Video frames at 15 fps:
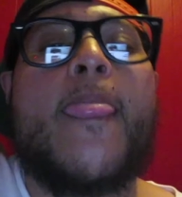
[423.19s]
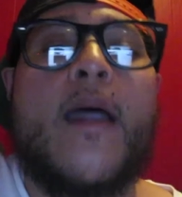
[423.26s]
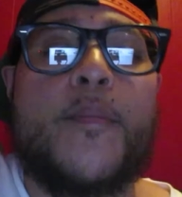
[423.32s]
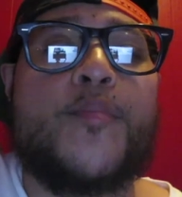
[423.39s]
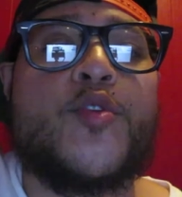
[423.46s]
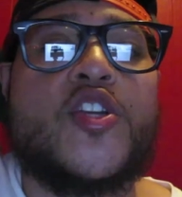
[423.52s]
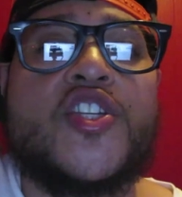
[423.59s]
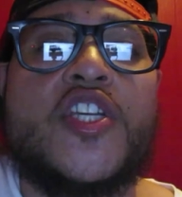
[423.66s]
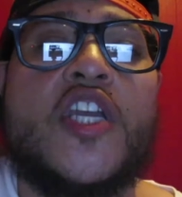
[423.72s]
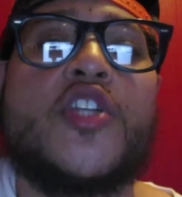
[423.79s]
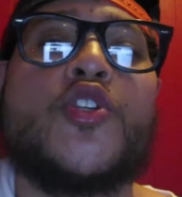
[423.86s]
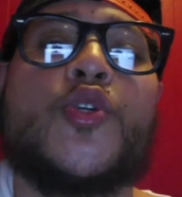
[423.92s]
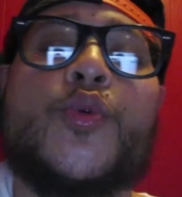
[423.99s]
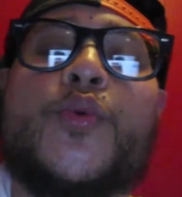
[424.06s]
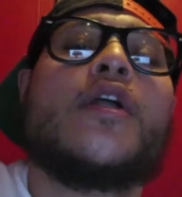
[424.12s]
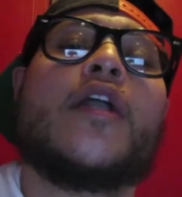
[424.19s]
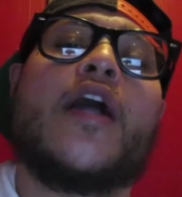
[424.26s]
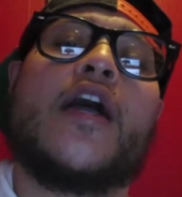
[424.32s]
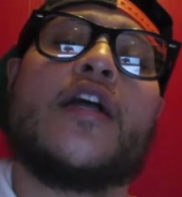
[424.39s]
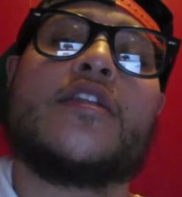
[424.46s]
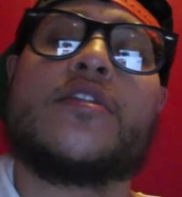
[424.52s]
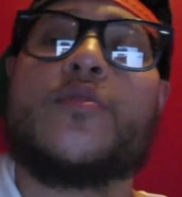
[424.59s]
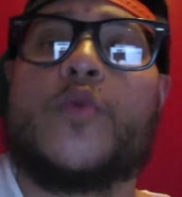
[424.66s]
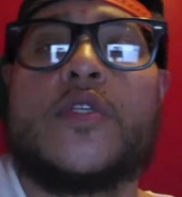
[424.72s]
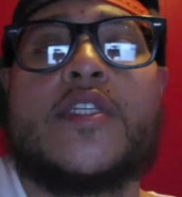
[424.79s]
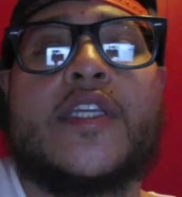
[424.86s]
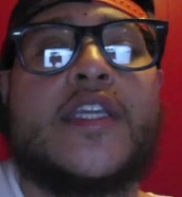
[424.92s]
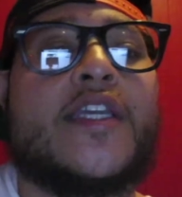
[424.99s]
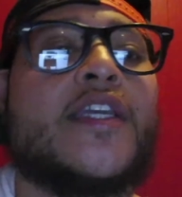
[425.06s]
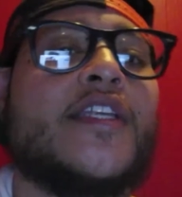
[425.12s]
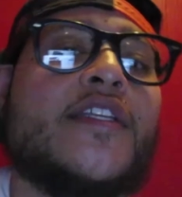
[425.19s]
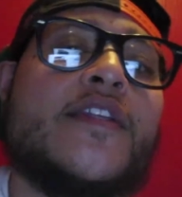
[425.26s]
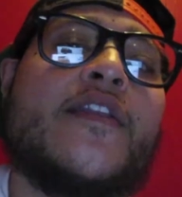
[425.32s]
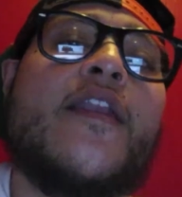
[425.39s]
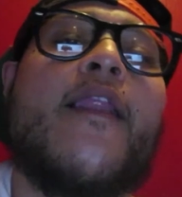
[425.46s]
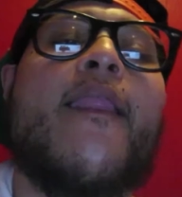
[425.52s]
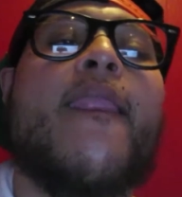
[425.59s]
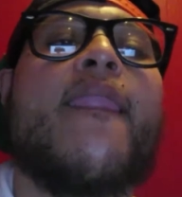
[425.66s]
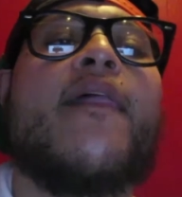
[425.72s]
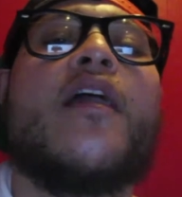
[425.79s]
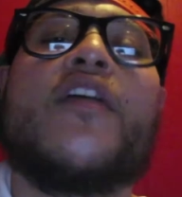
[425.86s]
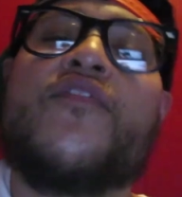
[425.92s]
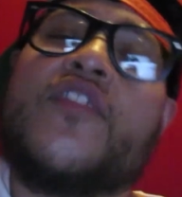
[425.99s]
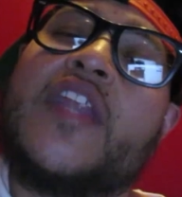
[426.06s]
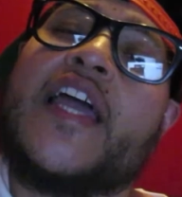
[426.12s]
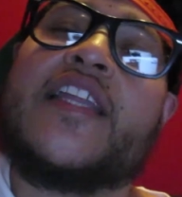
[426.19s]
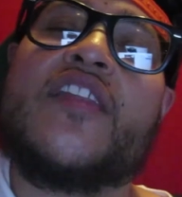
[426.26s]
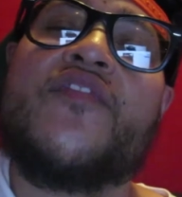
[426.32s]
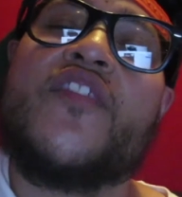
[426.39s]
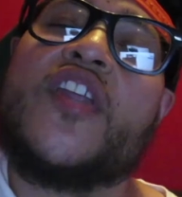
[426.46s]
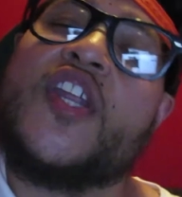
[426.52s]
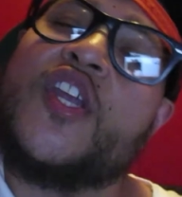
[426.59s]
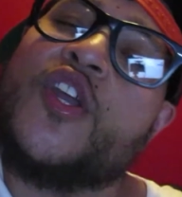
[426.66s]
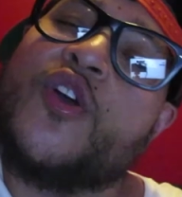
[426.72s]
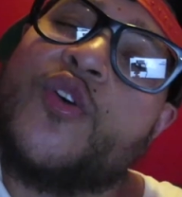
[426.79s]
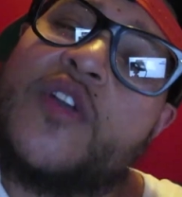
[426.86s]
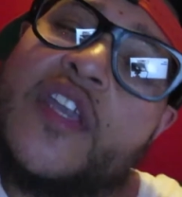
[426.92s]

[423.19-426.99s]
I appreciate you guys once again. If you like the video,